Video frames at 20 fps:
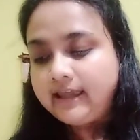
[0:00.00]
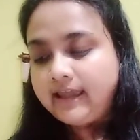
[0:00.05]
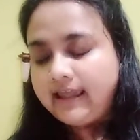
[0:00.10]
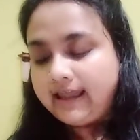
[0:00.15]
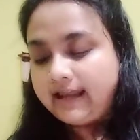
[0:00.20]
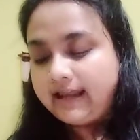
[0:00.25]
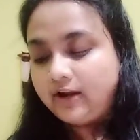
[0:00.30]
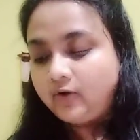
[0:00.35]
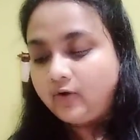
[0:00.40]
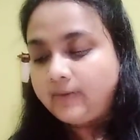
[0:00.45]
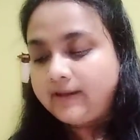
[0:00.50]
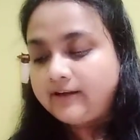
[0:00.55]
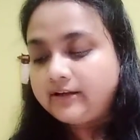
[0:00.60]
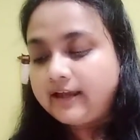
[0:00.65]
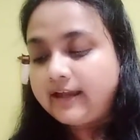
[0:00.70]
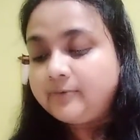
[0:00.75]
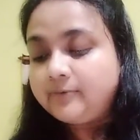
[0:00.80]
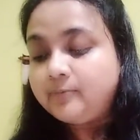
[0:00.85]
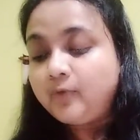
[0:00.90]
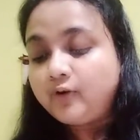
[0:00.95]
Along it,
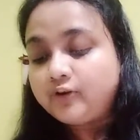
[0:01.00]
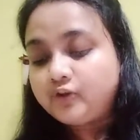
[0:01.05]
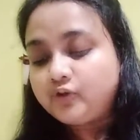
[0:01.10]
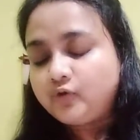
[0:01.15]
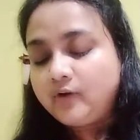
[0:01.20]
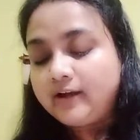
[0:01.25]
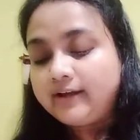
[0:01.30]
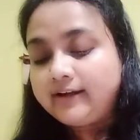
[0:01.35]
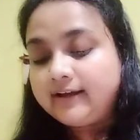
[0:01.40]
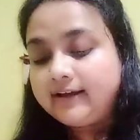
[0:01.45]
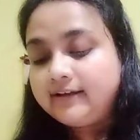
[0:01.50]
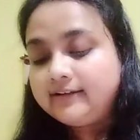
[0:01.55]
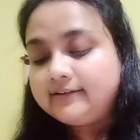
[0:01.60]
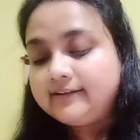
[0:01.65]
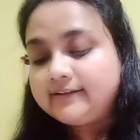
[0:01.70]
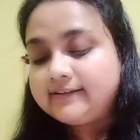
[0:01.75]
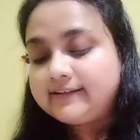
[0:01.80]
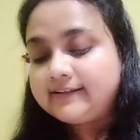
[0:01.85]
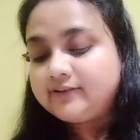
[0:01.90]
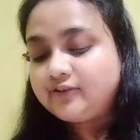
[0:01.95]
and Botswana, there
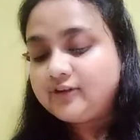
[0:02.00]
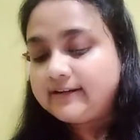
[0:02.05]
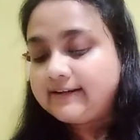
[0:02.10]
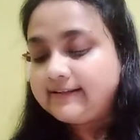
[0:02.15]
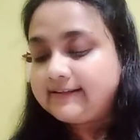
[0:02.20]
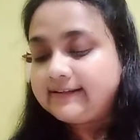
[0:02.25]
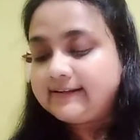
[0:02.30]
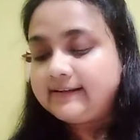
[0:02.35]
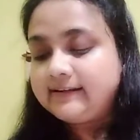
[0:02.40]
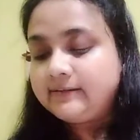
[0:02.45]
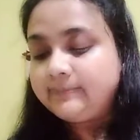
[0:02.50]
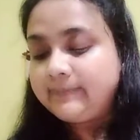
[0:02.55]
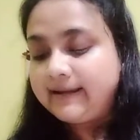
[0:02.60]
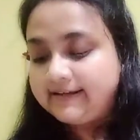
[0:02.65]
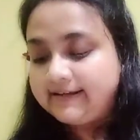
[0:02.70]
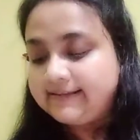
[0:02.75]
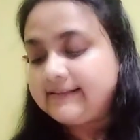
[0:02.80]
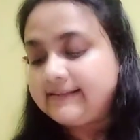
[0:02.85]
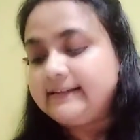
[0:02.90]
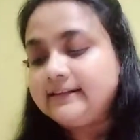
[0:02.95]
is a traditional
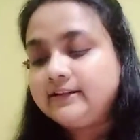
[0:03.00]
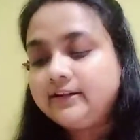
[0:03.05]
medicine.